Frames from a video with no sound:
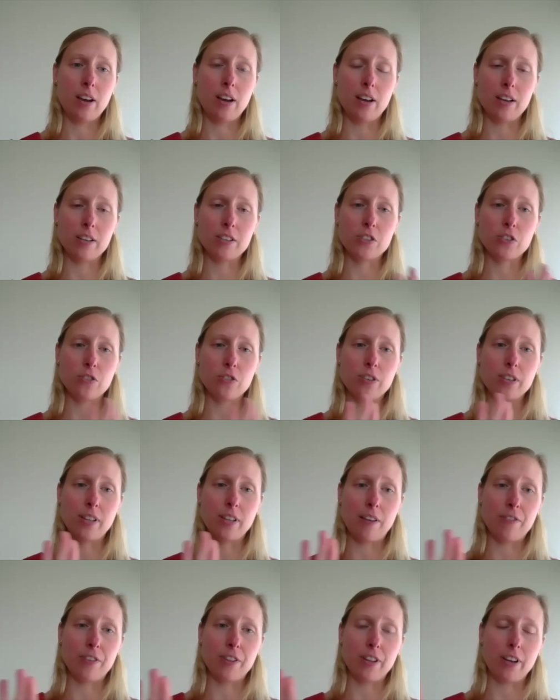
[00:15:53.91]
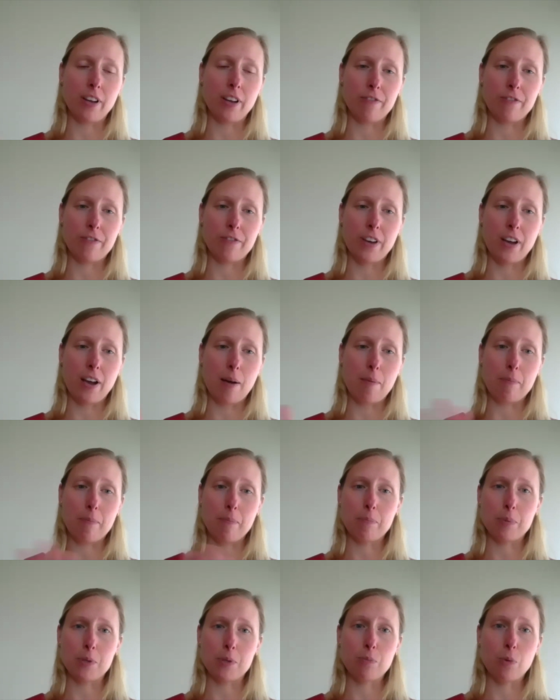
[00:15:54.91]
a certain level of um,
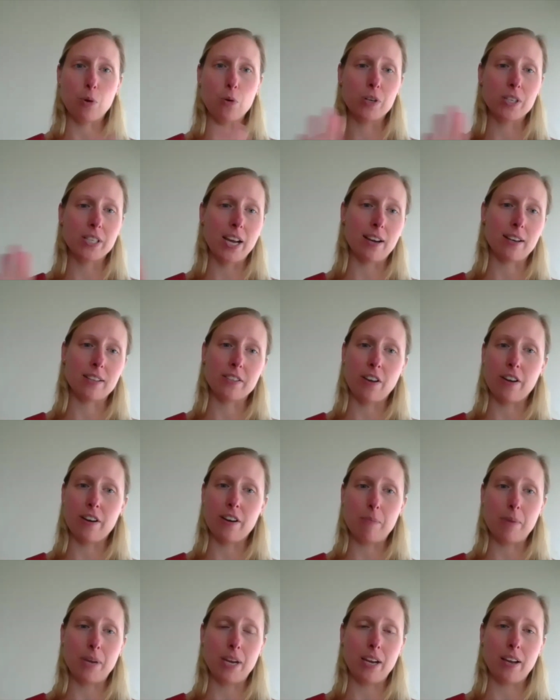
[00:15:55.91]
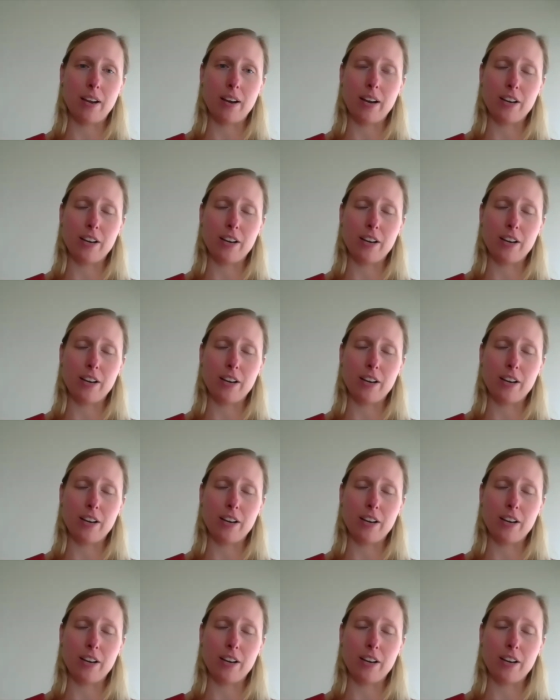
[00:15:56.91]
bespoke taxonomy and,